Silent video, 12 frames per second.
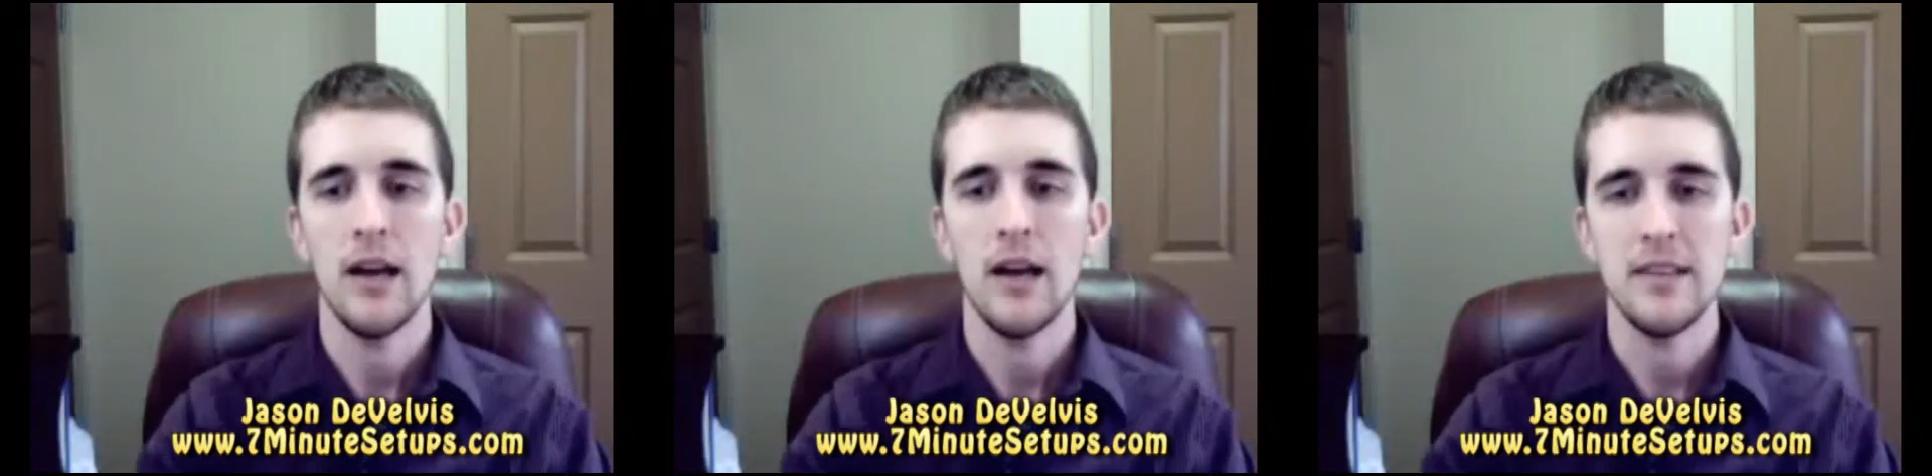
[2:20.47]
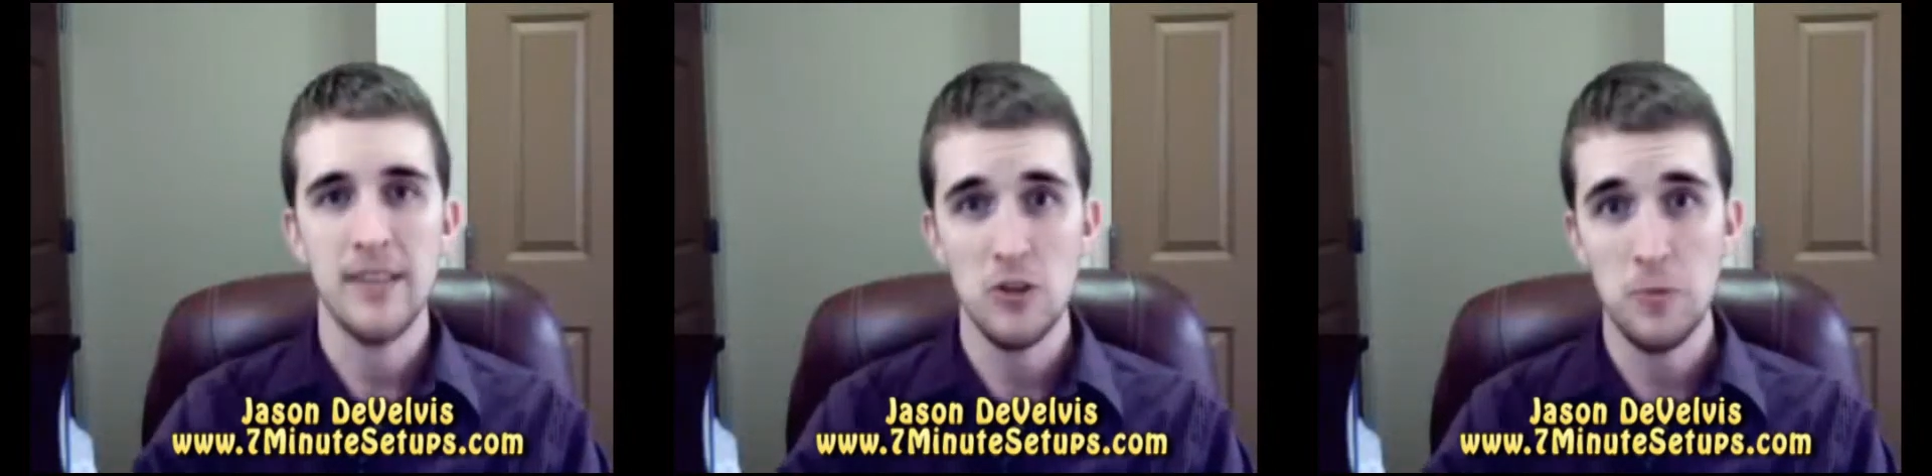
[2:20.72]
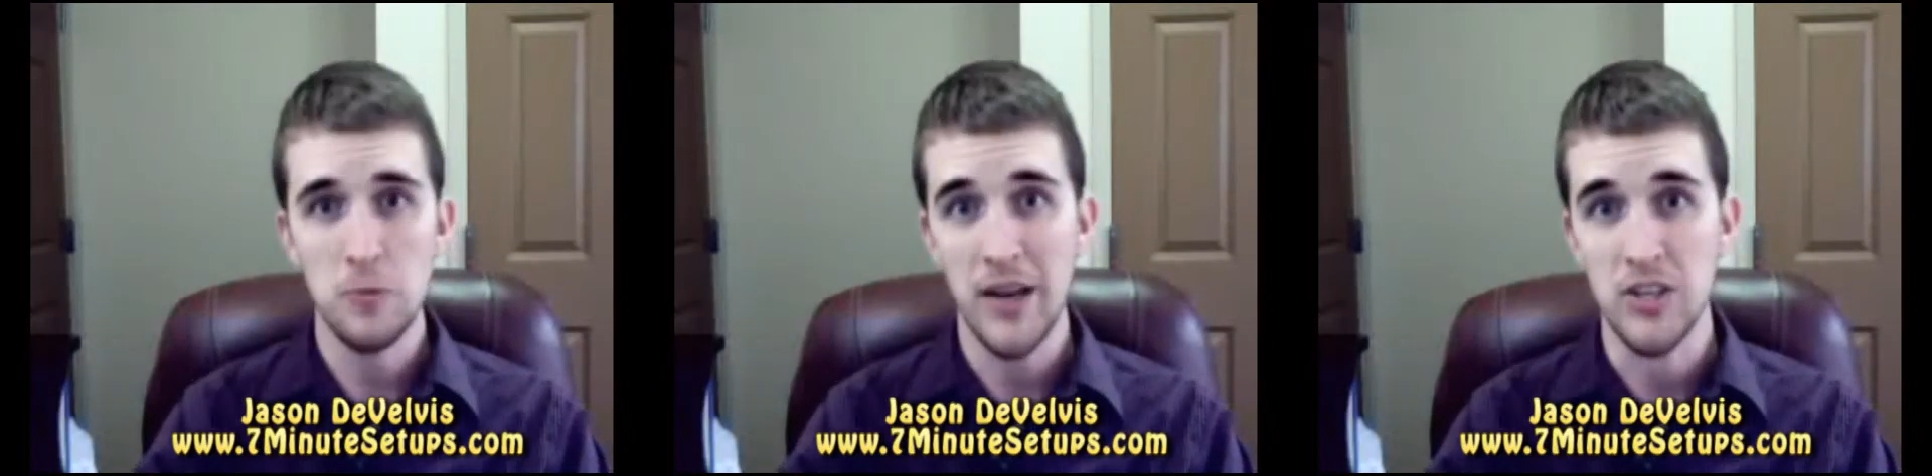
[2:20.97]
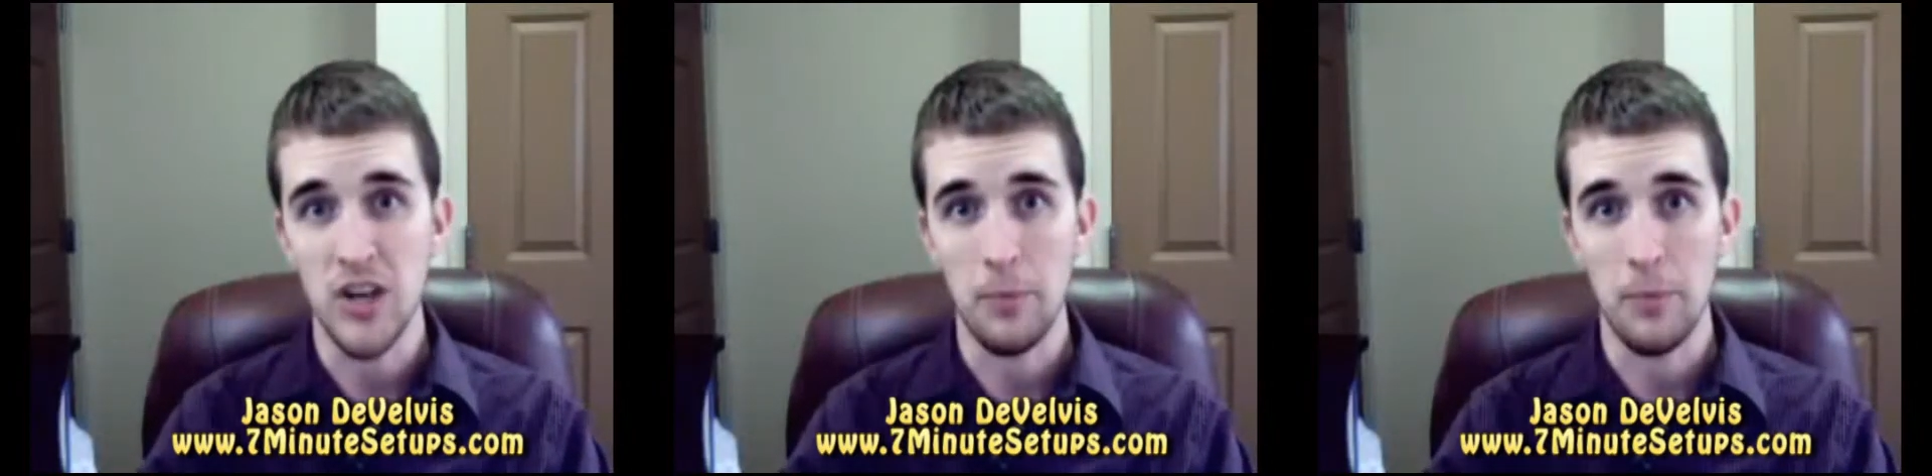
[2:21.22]
sales
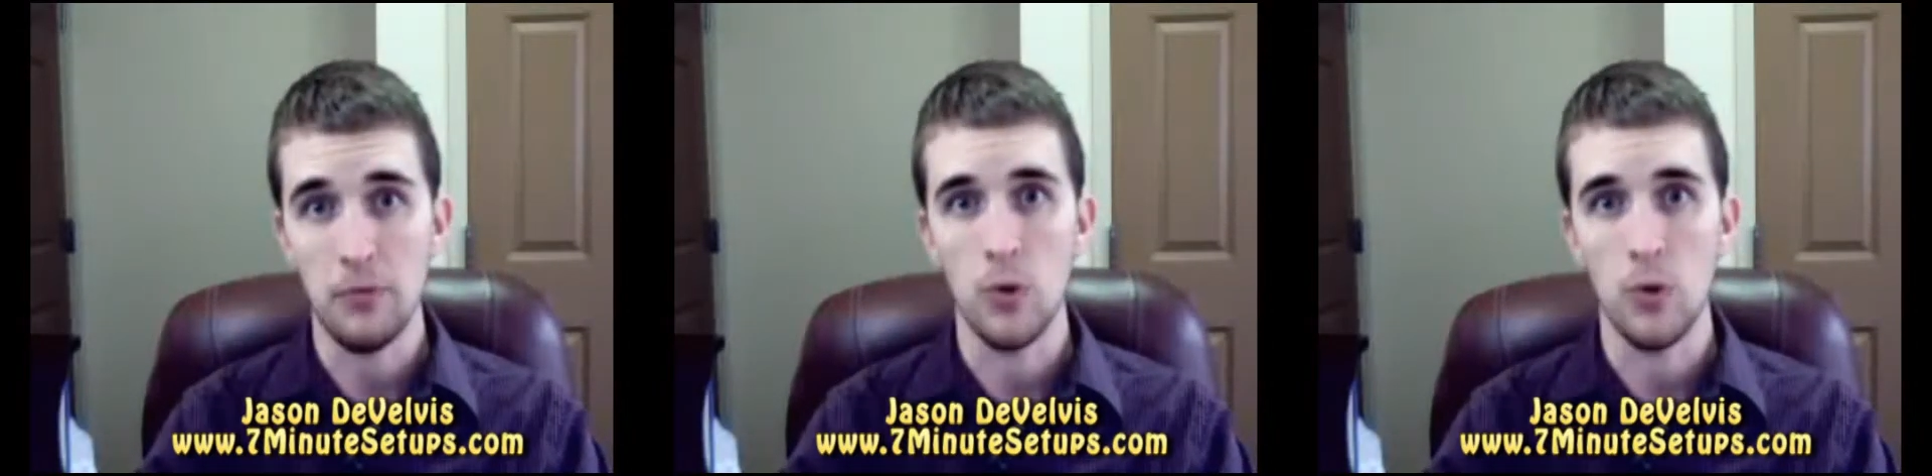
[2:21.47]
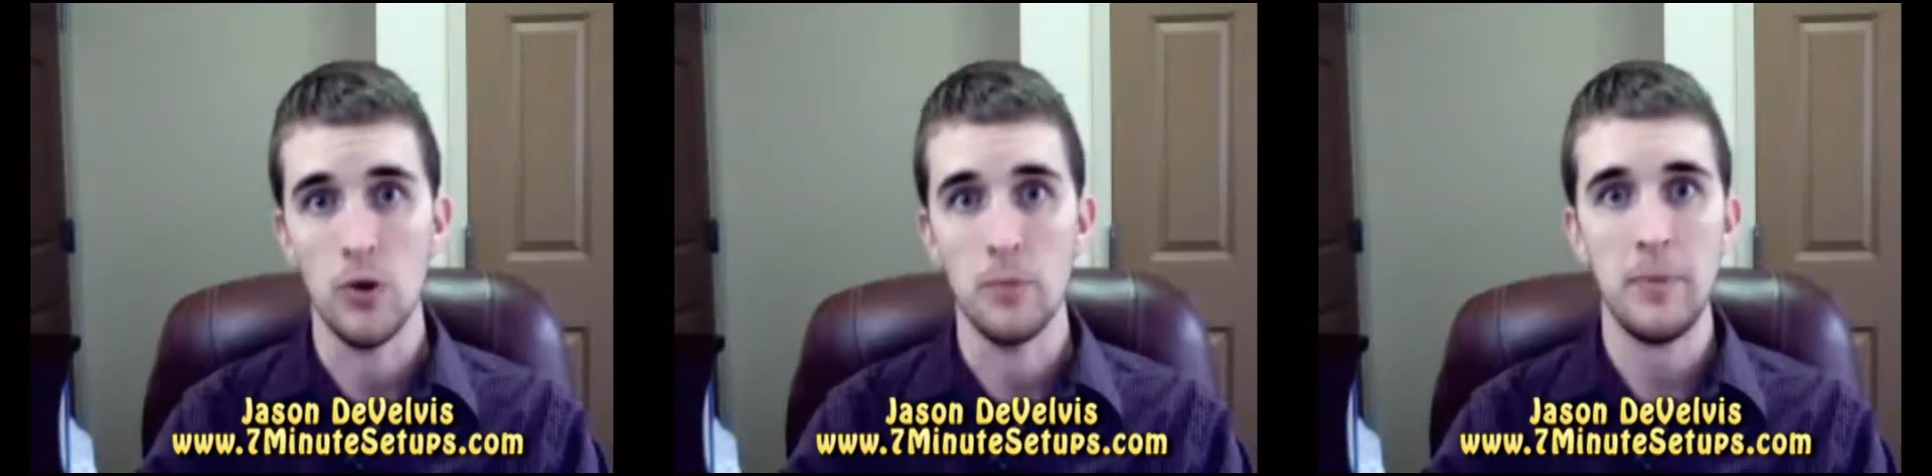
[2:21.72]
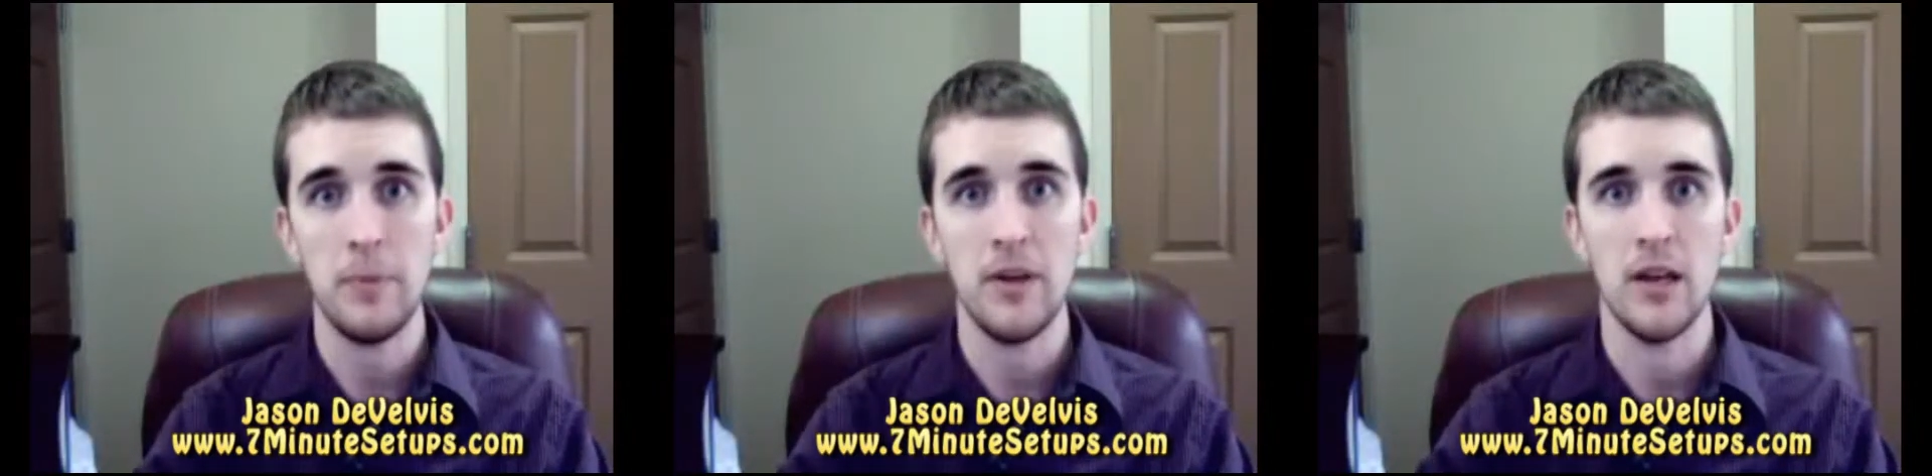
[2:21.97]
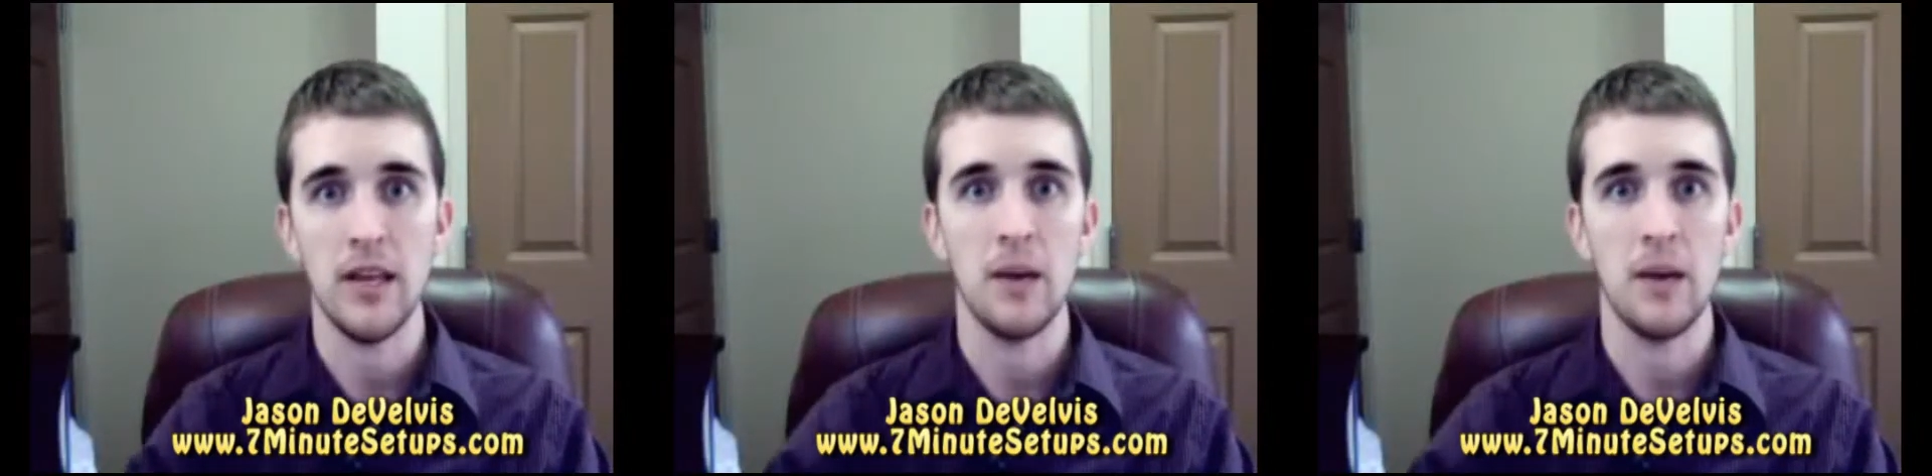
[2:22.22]
page up for
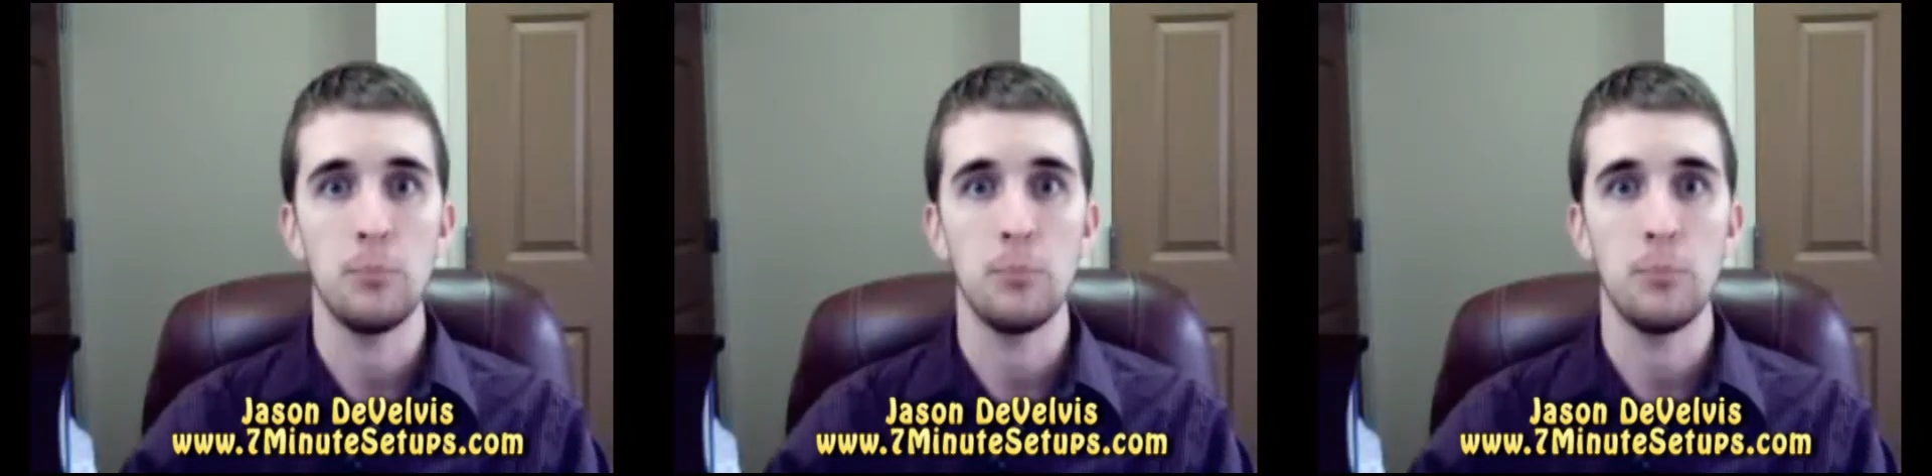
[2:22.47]
maybe like a